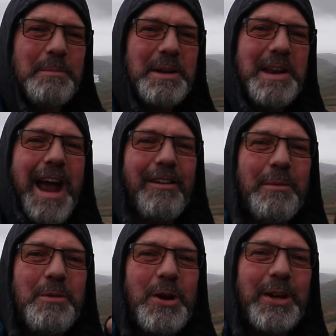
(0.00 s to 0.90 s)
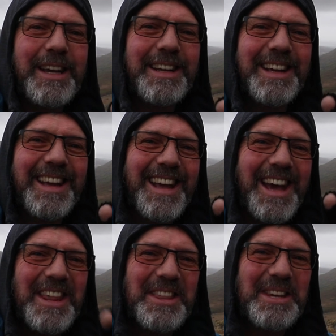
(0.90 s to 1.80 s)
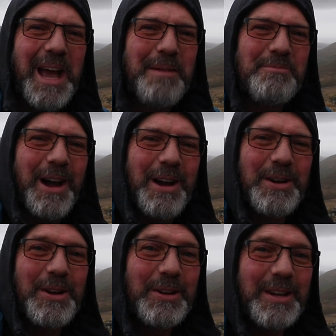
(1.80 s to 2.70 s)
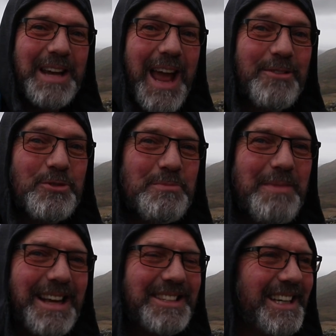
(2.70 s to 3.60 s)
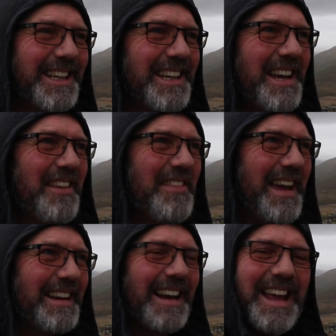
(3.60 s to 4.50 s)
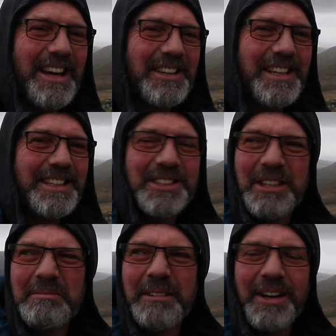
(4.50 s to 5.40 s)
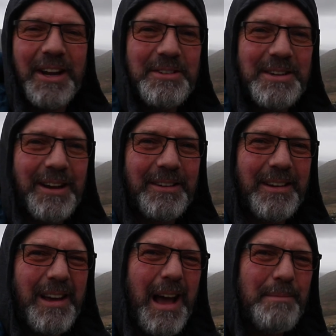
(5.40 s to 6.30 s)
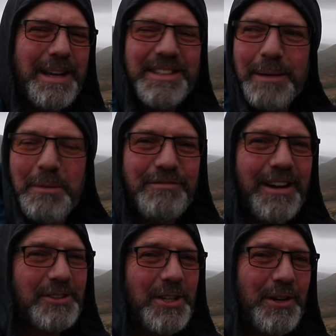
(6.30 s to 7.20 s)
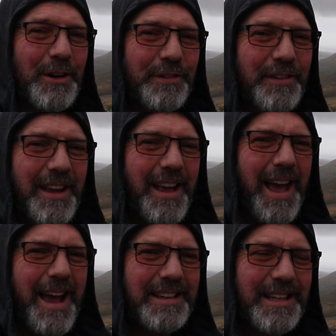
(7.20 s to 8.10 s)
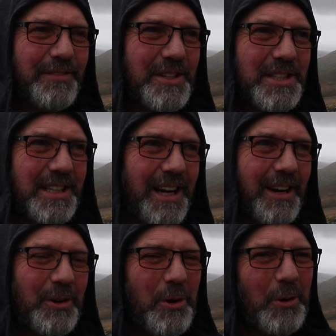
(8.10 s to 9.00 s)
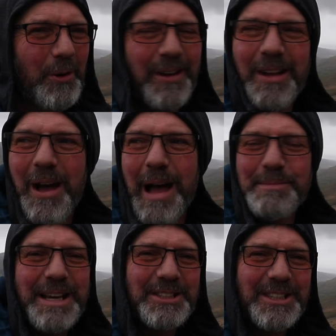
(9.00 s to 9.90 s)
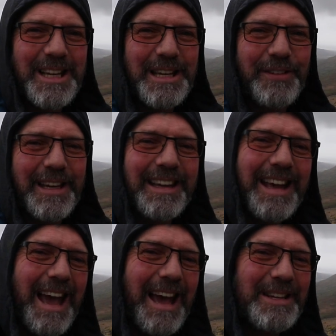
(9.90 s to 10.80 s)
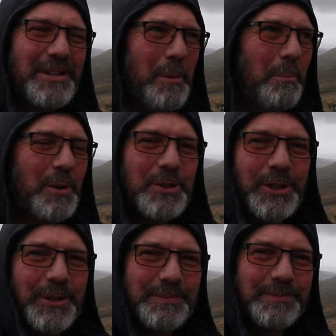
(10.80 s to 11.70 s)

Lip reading: but now I'm looking at the camera and looking how dramatic that cloud is. I don't know, I may tuck my rucksack off and give this a go, or I may just leave it and push on.